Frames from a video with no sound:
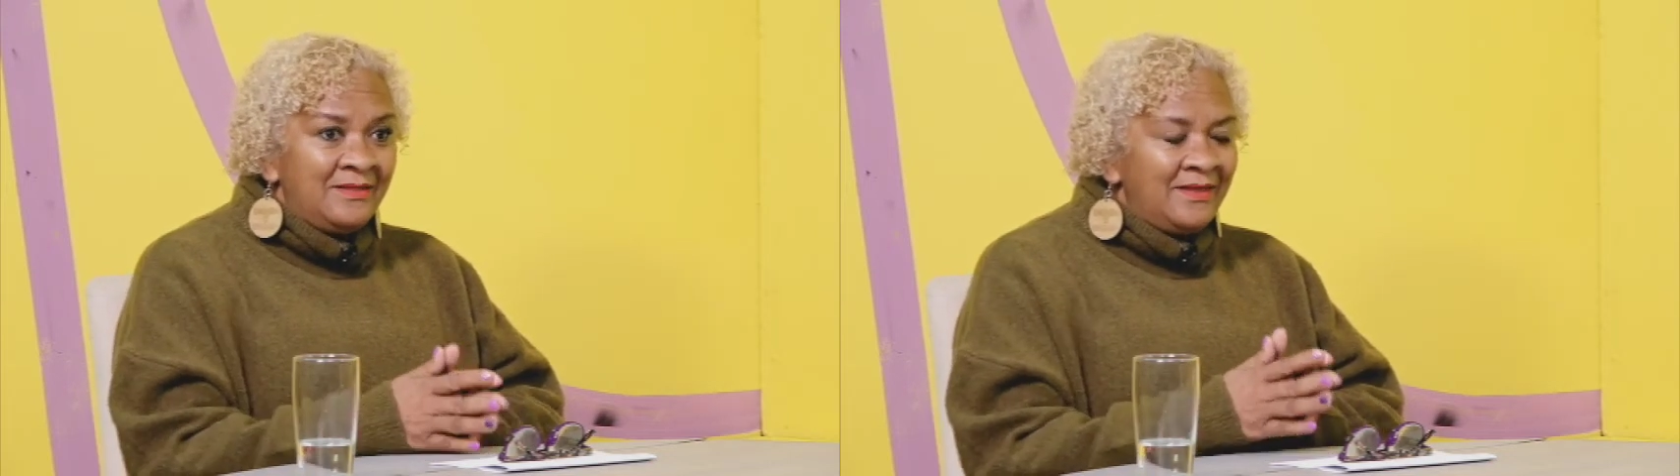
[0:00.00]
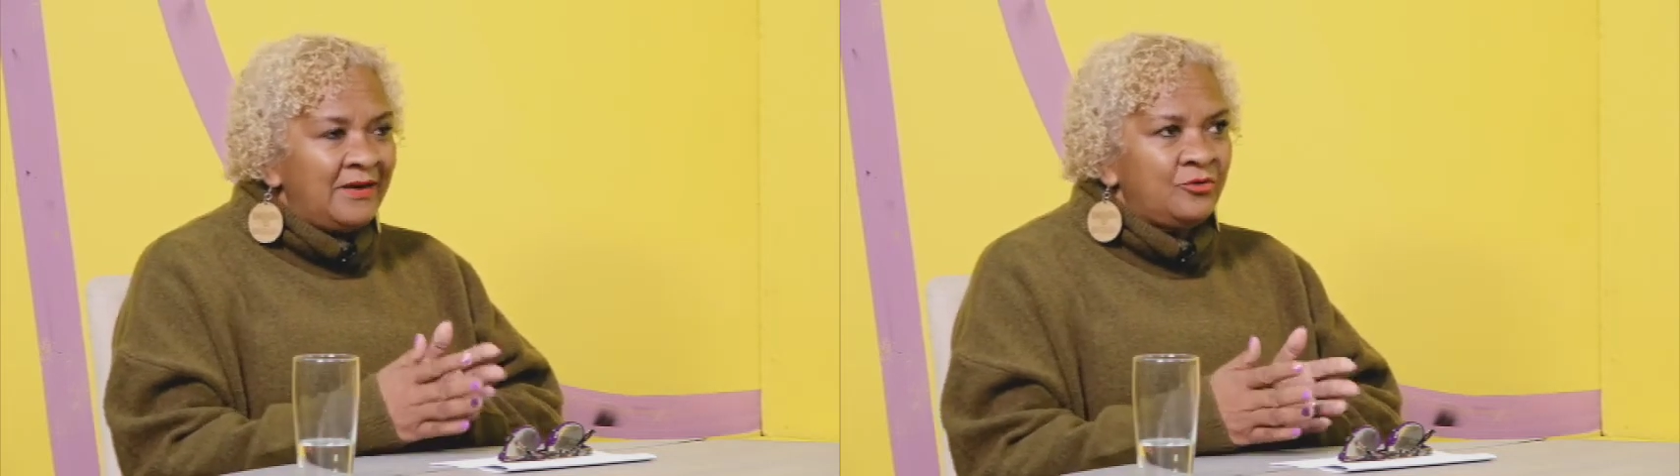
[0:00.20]

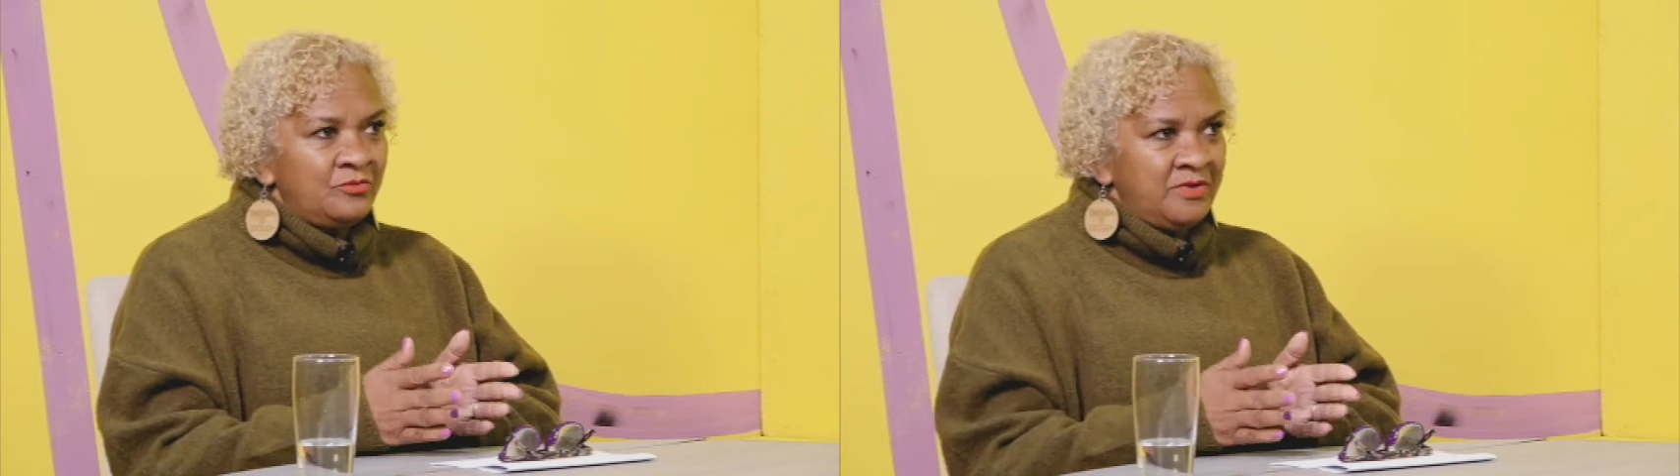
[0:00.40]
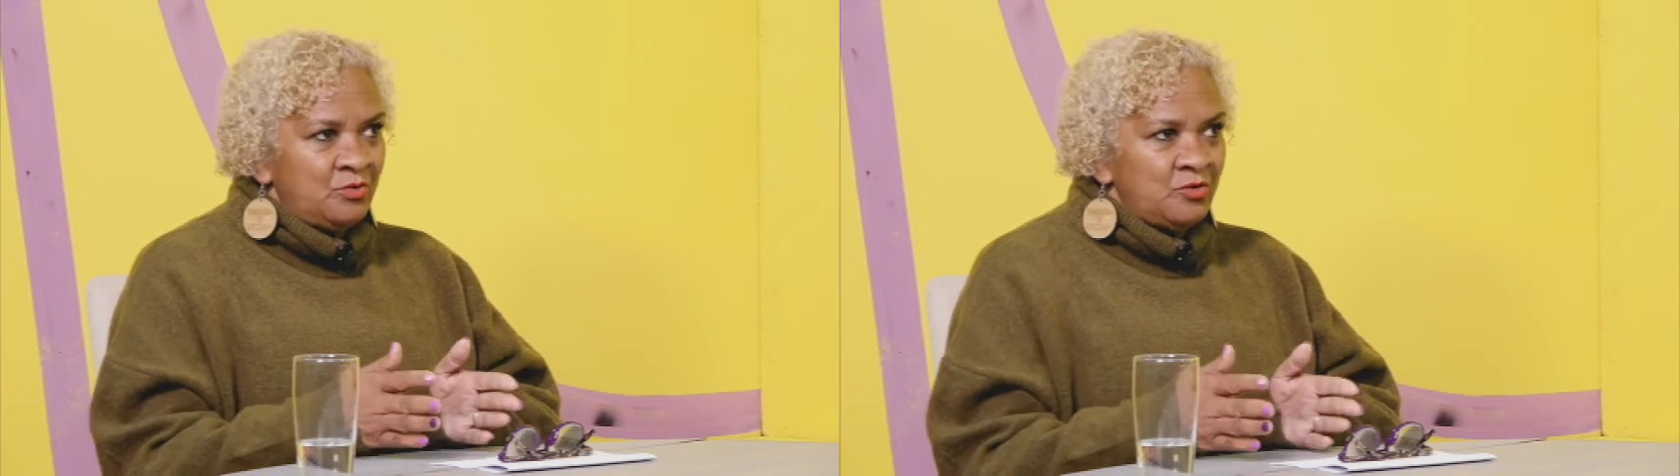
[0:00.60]
that to
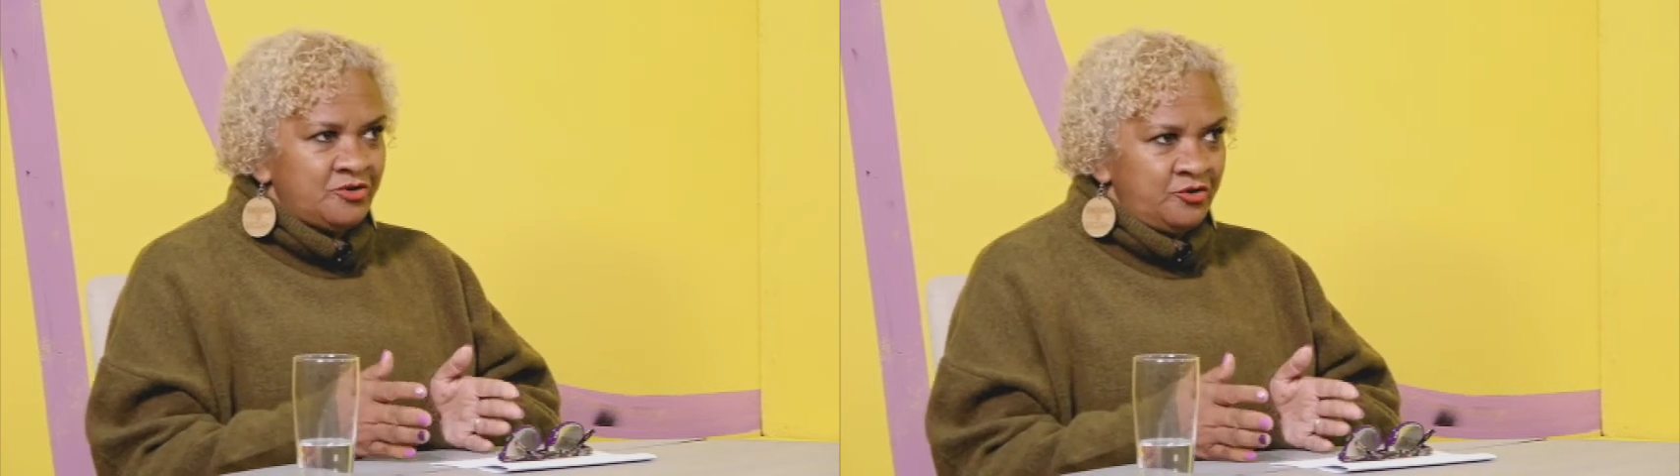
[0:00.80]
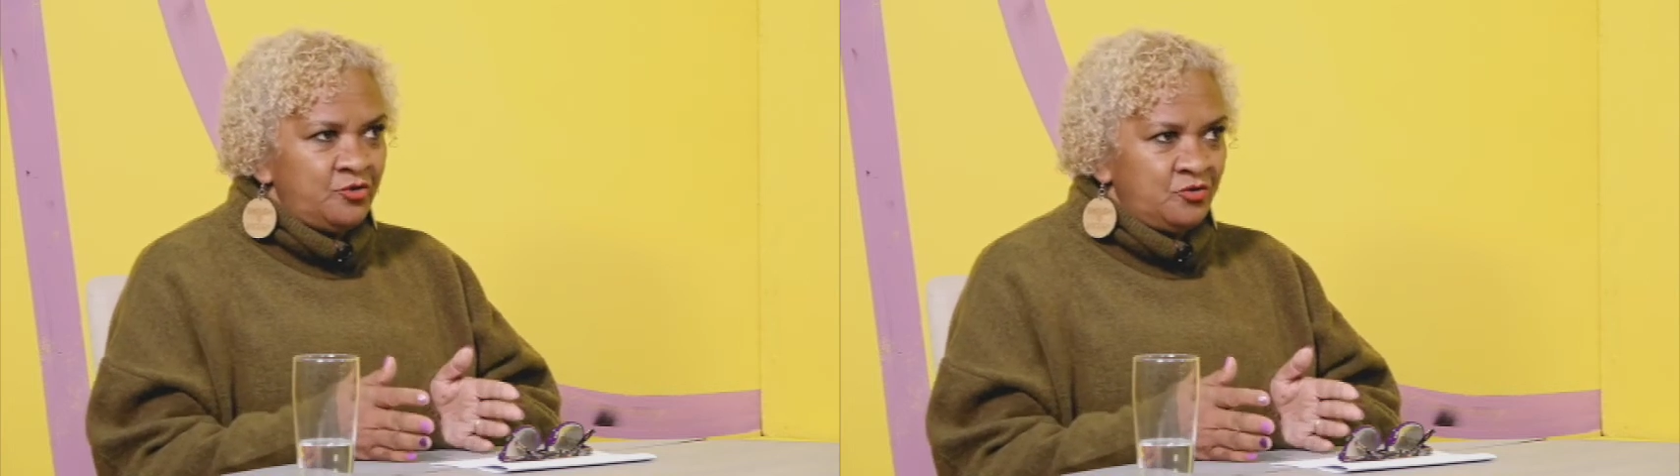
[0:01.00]
me was
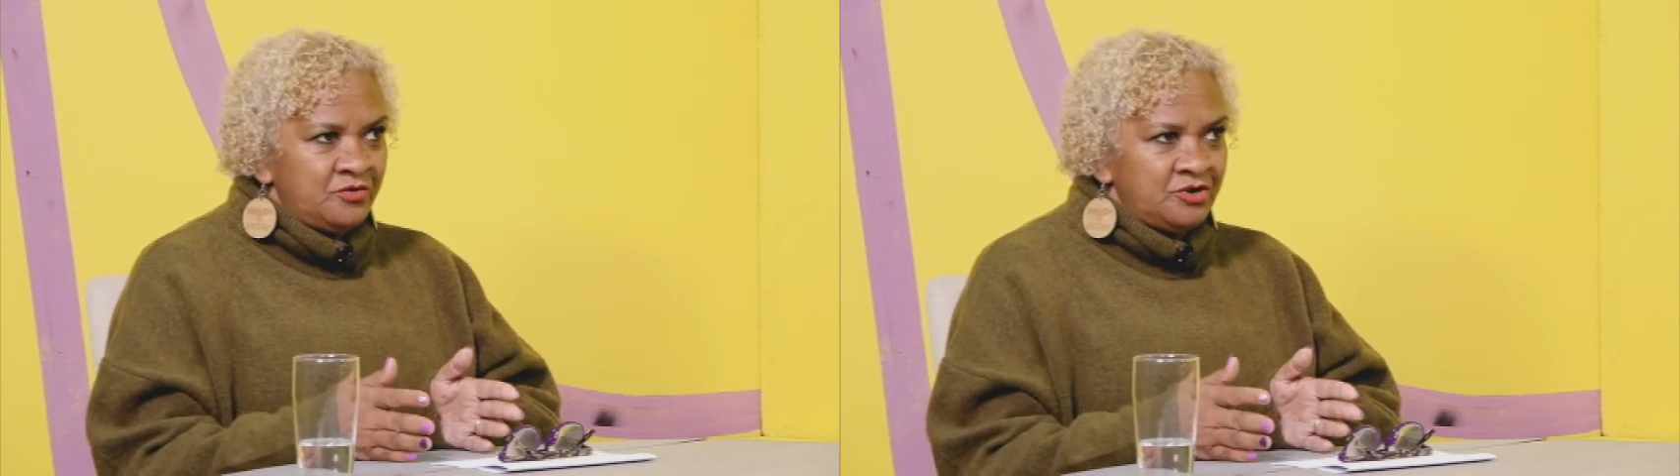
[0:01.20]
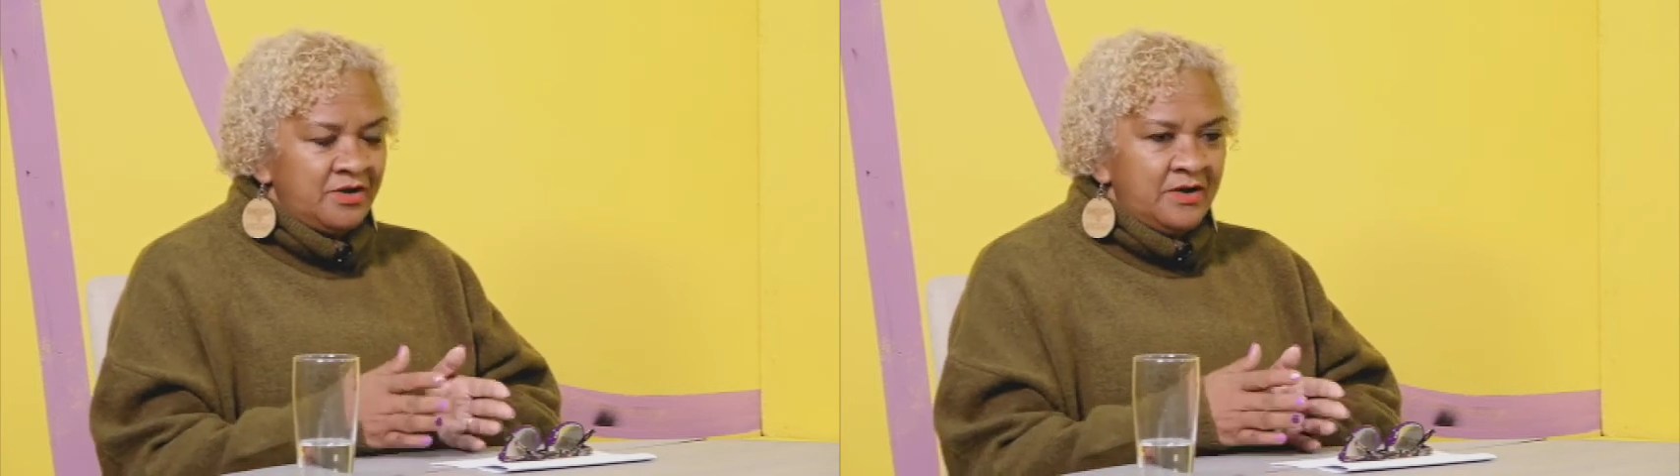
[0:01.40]
huge.